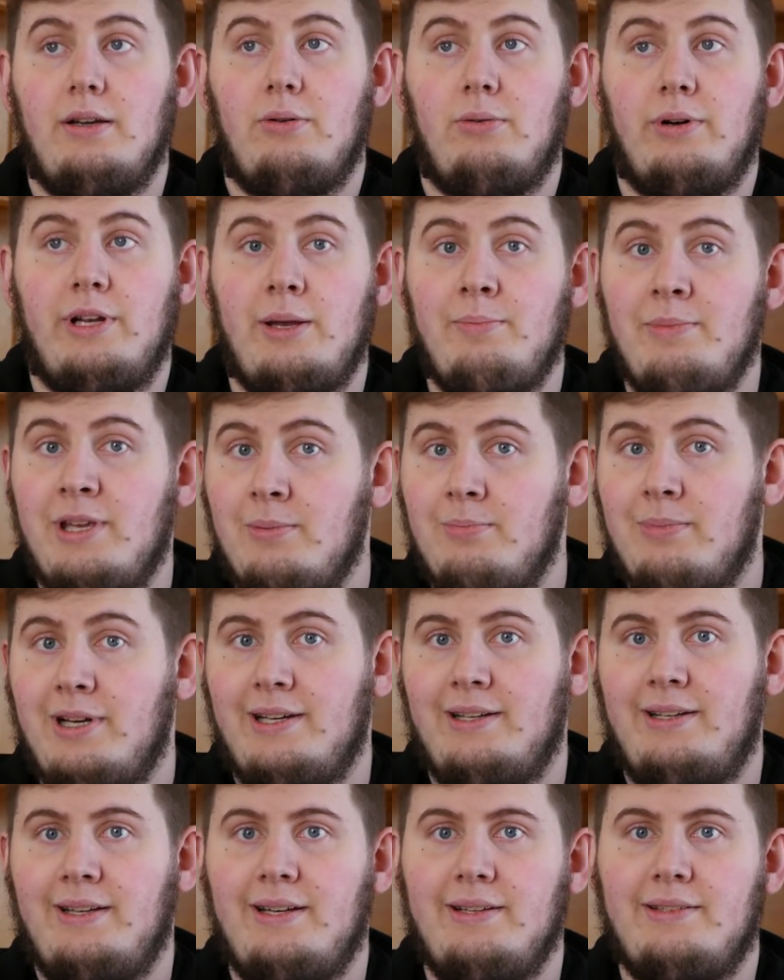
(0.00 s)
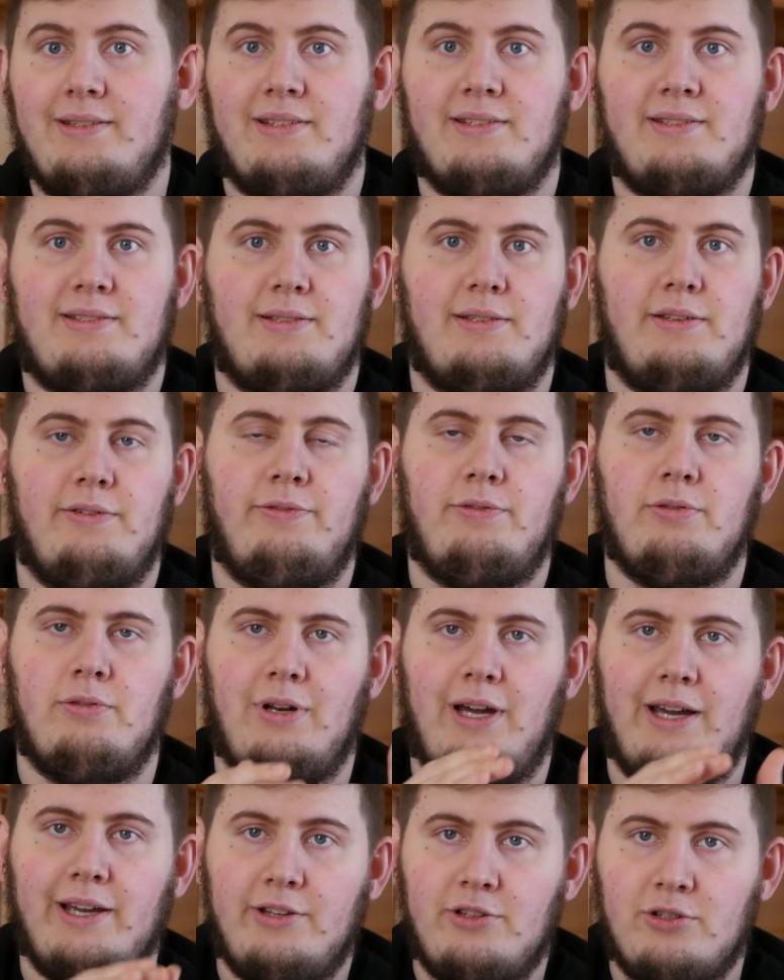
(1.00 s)
What I mean by that is, if you
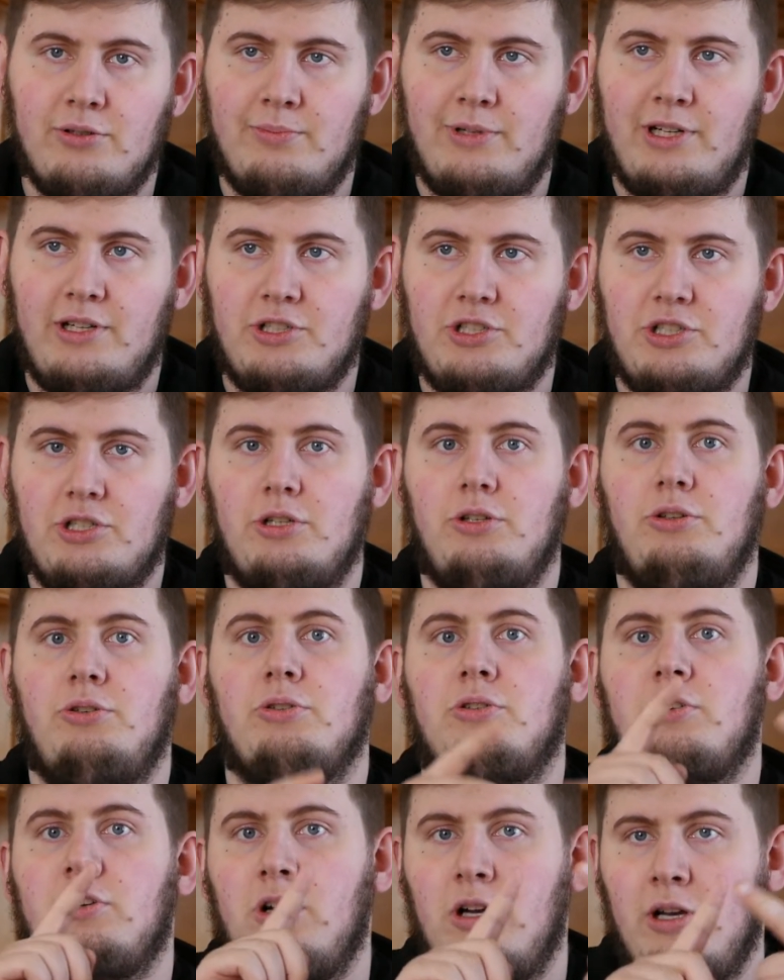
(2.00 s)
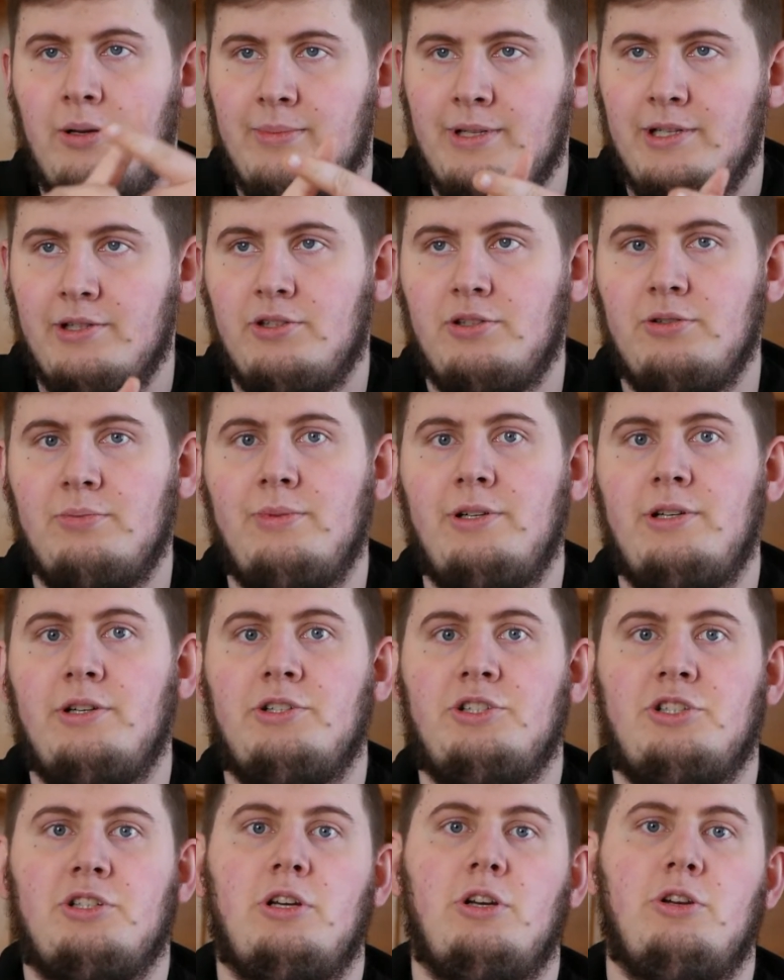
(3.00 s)
like too much, you comment too much,